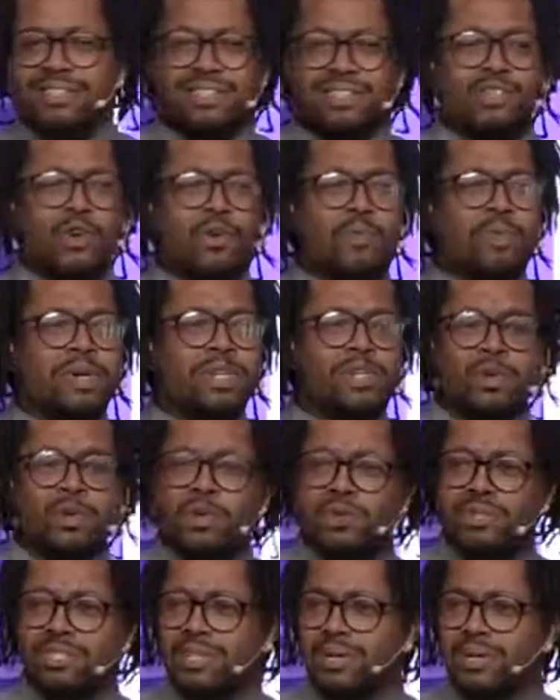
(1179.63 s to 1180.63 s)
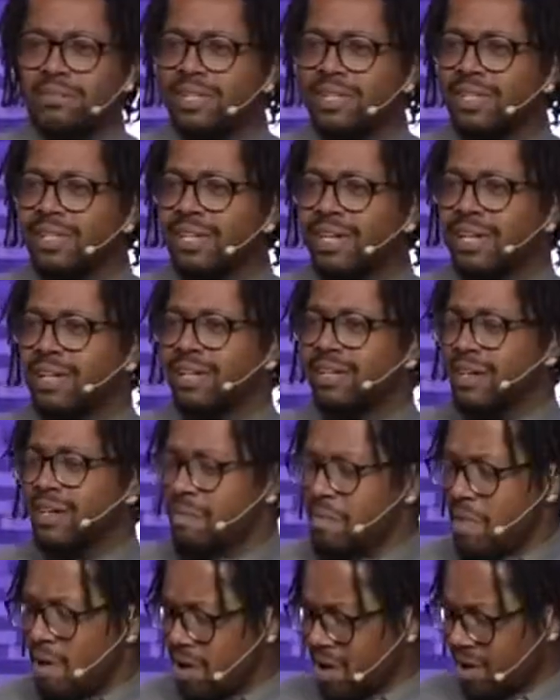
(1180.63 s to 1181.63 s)
this, Scooby Doo or something? Like,
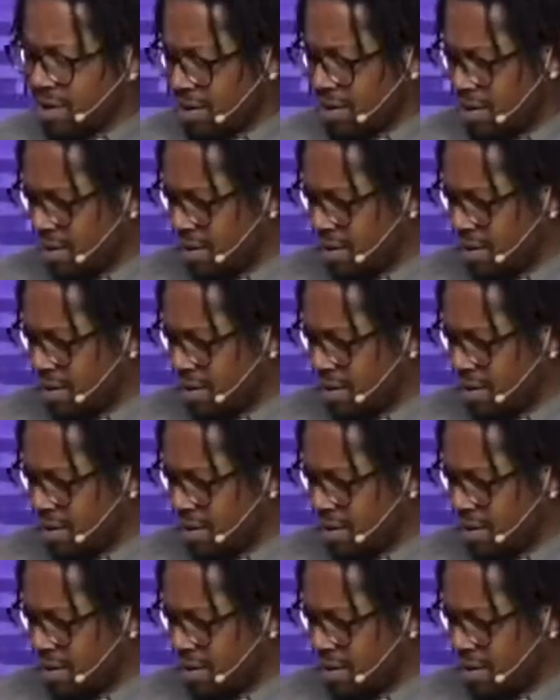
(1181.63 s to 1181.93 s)
come on.